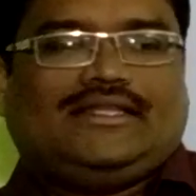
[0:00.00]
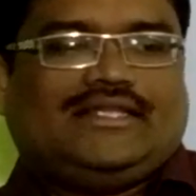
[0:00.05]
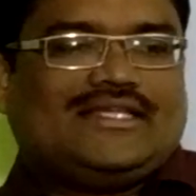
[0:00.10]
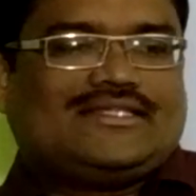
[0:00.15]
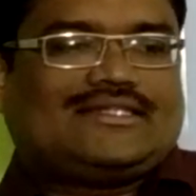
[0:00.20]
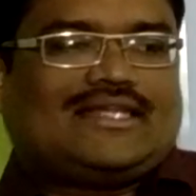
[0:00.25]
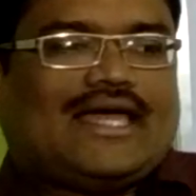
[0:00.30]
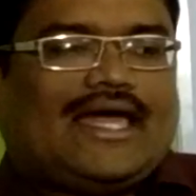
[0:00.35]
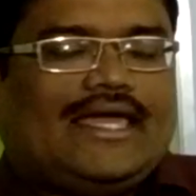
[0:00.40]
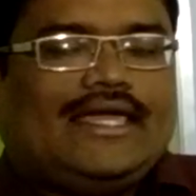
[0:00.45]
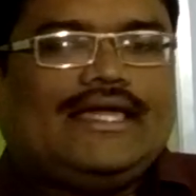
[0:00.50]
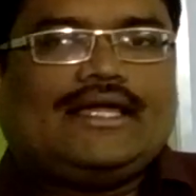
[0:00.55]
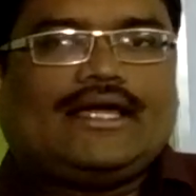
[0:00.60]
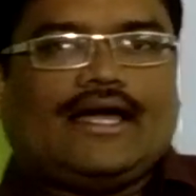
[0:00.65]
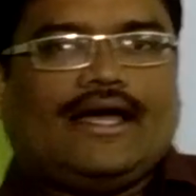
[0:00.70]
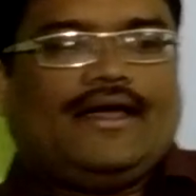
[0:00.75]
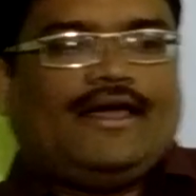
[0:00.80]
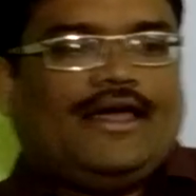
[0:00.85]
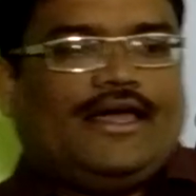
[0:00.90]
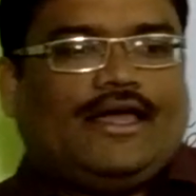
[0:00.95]
It's
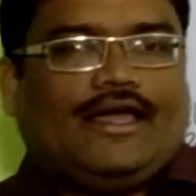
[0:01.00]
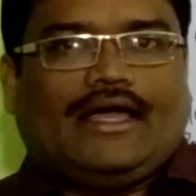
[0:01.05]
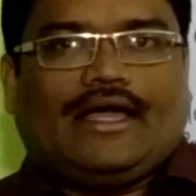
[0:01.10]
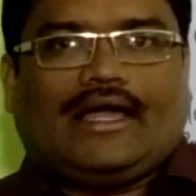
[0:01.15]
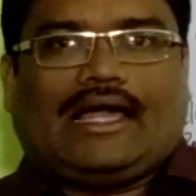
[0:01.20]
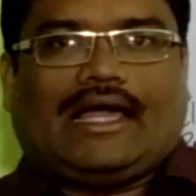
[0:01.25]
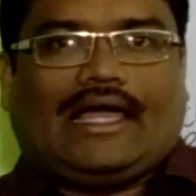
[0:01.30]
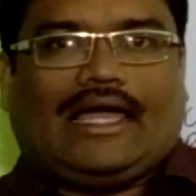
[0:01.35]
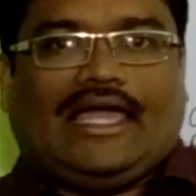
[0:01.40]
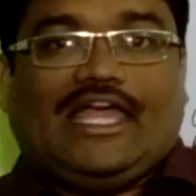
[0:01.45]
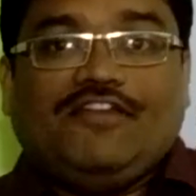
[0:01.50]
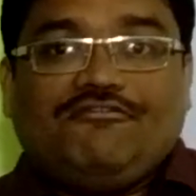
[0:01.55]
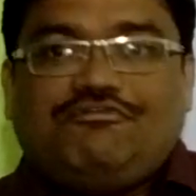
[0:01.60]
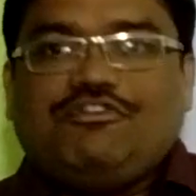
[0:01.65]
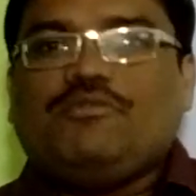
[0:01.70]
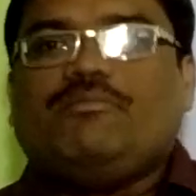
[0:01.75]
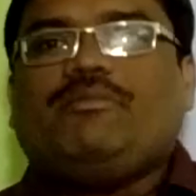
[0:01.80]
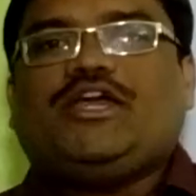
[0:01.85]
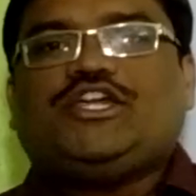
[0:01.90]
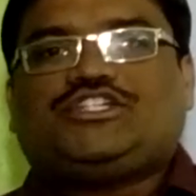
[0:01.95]
like
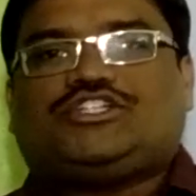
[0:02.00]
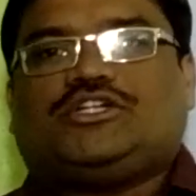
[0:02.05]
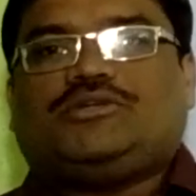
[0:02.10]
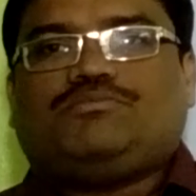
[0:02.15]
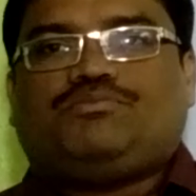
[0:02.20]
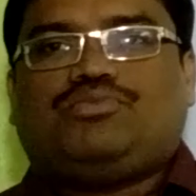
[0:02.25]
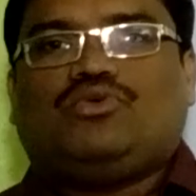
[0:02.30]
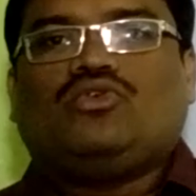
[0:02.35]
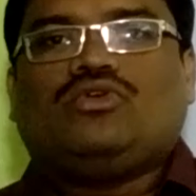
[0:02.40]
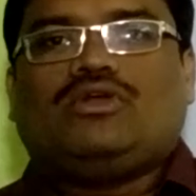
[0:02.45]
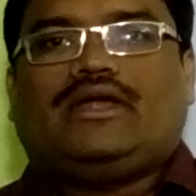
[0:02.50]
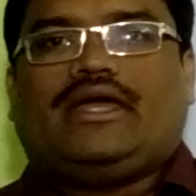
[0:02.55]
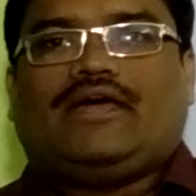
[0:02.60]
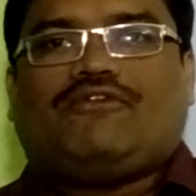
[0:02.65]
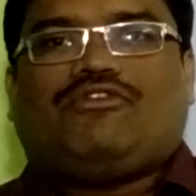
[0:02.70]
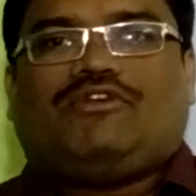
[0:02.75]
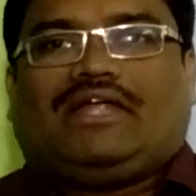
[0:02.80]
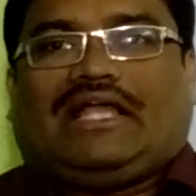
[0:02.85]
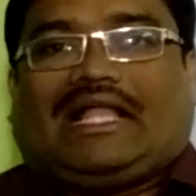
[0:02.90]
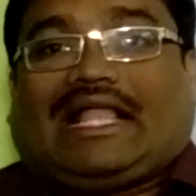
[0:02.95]
information pool,
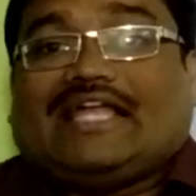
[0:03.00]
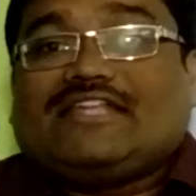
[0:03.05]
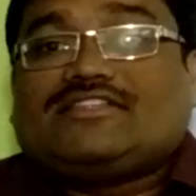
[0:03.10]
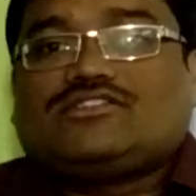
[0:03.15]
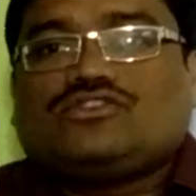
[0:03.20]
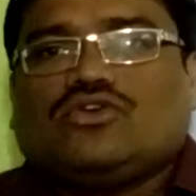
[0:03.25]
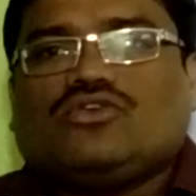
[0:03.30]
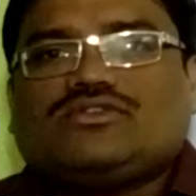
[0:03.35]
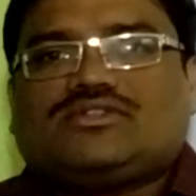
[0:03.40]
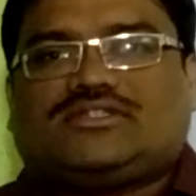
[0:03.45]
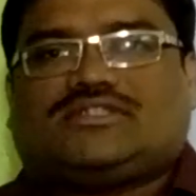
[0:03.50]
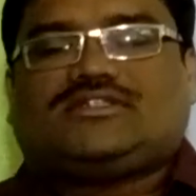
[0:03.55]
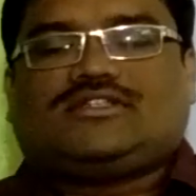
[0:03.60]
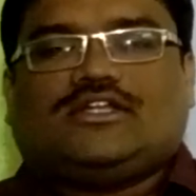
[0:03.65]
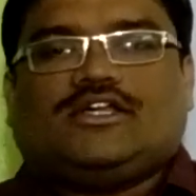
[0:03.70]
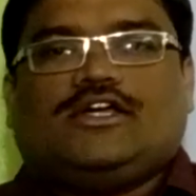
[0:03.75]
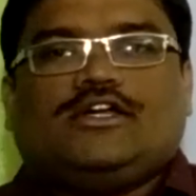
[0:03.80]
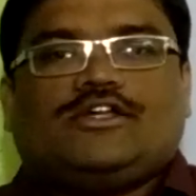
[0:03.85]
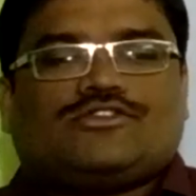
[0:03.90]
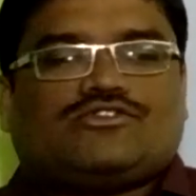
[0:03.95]
a resource,